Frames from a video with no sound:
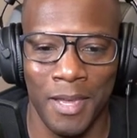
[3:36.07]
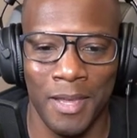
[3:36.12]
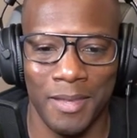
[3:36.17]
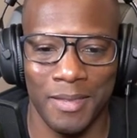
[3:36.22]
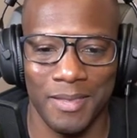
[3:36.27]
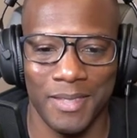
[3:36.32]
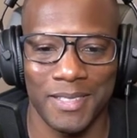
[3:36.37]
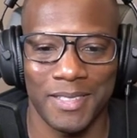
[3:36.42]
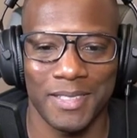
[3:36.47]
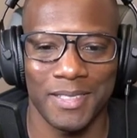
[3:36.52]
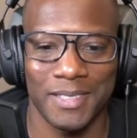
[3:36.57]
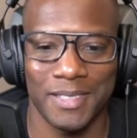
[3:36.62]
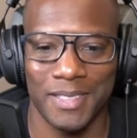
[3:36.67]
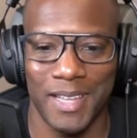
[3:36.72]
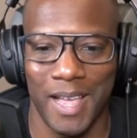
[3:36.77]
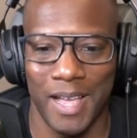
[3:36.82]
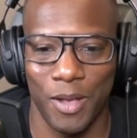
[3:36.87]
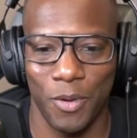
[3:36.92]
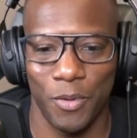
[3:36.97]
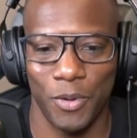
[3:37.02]
And this is
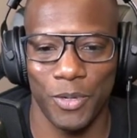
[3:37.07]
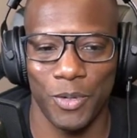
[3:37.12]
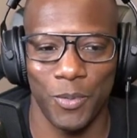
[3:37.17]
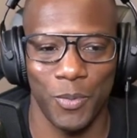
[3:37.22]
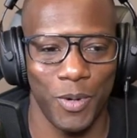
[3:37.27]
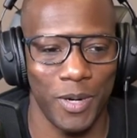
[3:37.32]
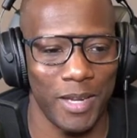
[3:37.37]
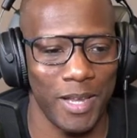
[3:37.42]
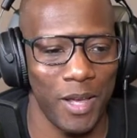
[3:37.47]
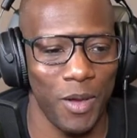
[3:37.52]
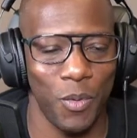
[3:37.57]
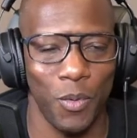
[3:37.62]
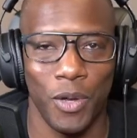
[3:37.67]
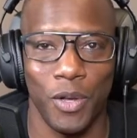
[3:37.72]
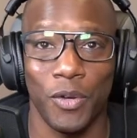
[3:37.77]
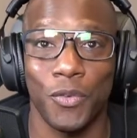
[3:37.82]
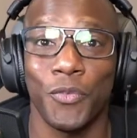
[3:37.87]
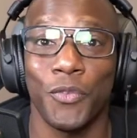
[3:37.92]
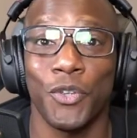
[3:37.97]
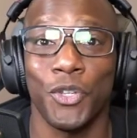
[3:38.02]
not going to work out
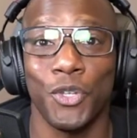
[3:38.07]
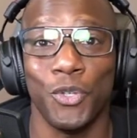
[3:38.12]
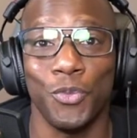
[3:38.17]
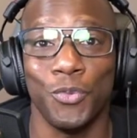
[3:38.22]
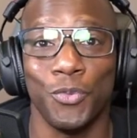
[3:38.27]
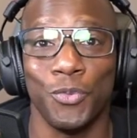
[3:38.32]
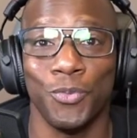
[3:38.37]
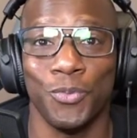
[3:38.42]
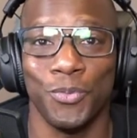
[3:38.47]
well for you.